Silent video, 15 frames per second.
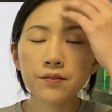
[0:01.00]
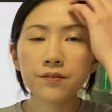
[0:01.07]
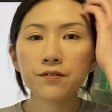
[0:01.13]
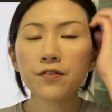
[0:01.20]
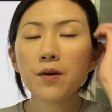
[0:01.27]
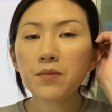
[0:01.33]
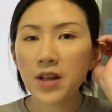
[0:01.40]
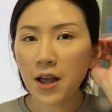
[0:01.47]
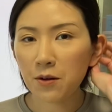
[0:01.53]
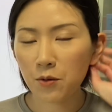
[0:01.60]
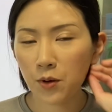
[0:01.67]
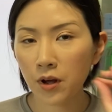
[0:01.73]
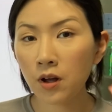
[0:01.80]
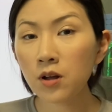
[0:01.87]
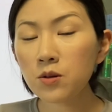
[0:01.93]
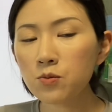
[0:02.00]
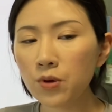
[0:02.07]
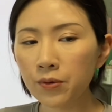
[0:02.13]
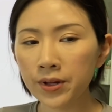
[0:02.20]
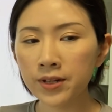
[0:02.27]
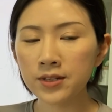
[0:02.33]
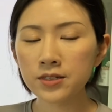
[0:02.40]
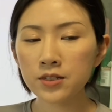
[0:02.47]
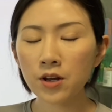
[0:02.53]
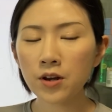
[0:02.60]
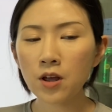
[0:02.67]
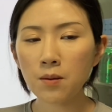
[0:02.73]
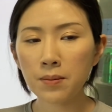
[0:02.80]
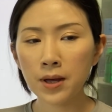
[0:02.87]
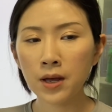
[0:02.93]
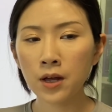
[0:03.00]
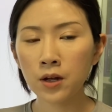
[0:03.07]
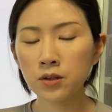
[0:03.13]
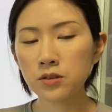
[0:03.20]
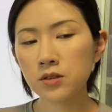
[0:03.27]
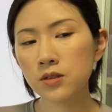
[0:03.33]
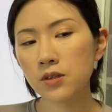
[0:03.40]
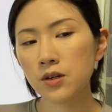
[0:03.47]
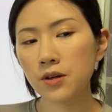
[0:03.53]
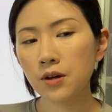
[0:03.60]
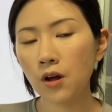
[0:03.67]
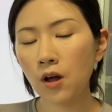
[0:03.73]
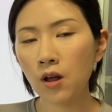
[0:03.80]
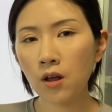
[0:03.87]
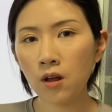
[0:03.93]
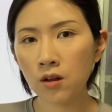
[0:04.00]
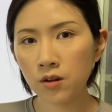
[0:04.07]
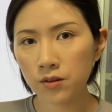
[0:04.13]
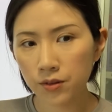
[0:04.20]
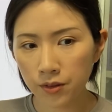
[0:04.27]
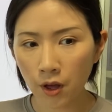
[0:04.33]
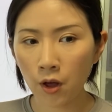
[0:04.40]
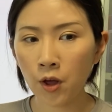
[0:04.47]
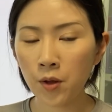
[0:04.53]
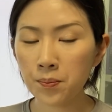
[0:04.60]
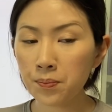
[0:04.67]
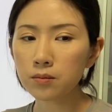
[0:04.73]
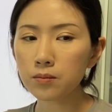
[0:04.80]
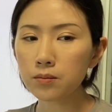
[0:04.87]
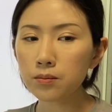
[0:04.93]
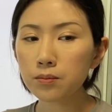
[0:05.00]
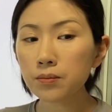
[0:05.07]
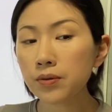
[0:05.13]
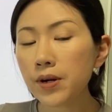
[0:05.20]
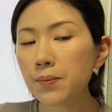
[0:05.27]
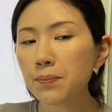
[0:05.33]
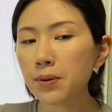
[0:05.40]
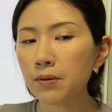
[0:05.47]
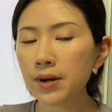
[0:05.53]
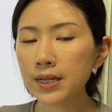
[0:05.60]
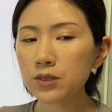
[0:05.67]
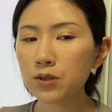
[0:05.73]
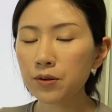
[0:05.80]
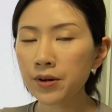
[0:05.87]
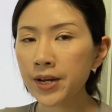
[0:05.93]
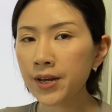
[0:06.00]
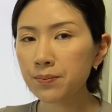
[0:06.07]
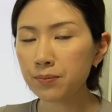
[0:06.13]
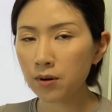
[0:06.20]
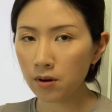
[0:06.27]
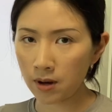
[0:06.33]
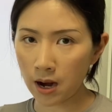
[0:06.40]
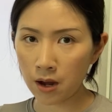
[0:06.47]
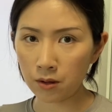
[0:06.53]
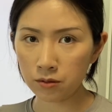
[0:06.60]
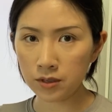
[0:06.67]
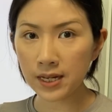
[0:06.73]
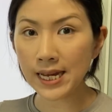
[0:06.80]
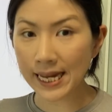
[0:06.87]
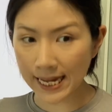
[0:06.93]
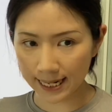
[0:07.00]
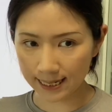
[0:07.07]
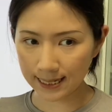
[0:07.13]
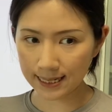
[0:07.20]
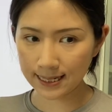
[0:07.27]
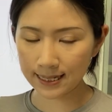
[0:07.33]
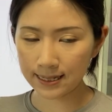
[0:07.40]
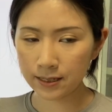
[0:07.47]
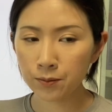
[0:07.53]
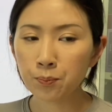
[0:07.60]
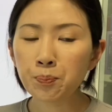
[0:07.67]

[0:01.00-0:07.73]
From now on, we will study about the preparatory pronoun it.